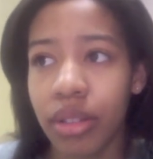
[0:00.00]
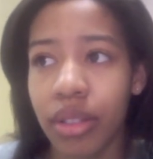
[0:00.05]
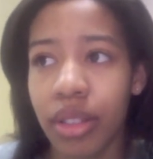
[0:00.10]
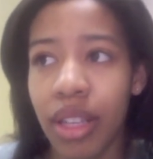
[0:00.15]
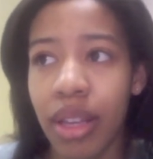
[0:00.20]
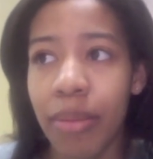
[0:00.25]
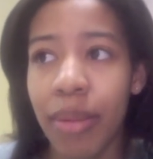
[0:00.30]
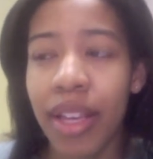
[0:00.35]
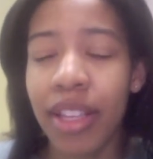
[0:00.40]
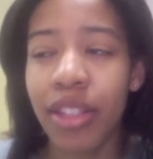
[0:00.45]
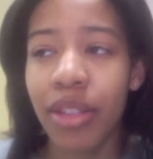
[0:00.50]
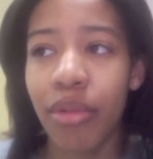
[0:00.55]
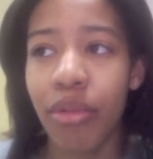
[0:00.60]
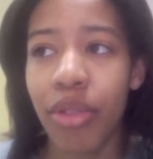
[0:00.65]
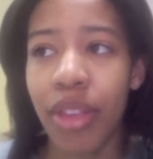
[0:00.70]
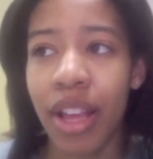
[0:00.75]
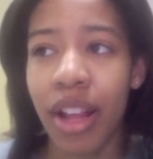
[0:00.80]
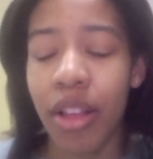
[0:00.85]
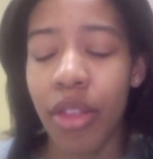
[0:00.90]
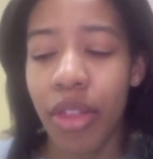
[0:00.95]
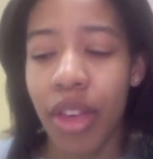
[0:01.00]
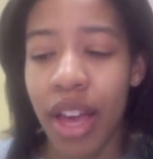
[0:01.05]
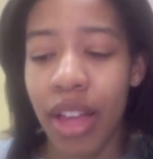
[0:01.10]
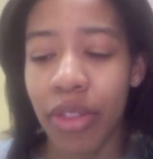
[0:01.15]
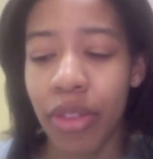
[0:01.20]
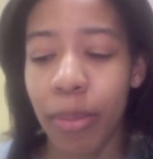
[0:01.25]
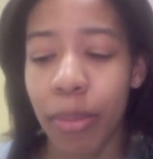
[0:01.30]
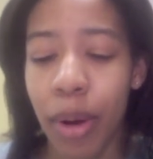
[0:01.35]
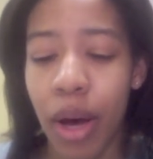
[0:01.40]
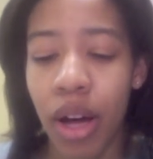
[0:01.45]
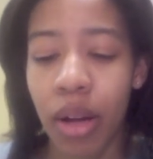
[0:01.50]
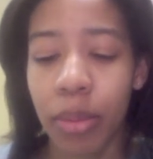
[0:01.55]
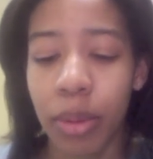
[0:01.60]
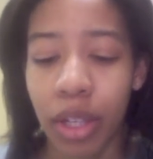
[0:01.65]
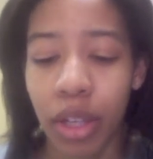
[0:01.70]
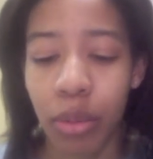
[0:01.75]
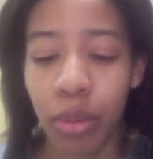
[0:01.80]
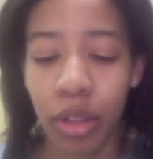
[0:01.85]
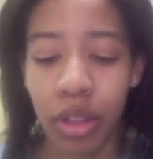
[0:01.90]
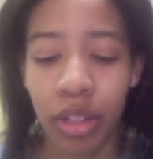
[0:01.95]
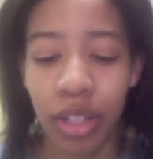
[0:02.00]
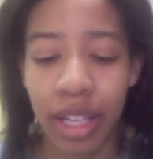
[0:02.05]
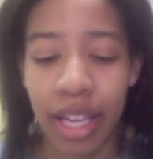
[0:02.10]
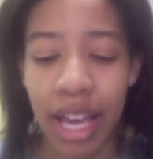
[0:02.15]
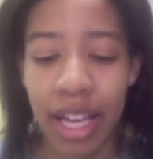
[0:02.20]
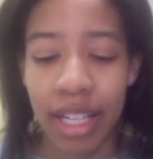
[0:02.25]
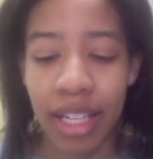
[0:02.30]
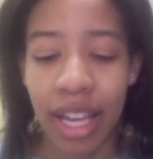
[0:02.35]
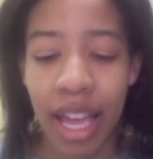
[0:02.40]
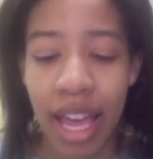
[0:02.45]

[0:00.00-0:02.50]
It makes you think that the public would look at it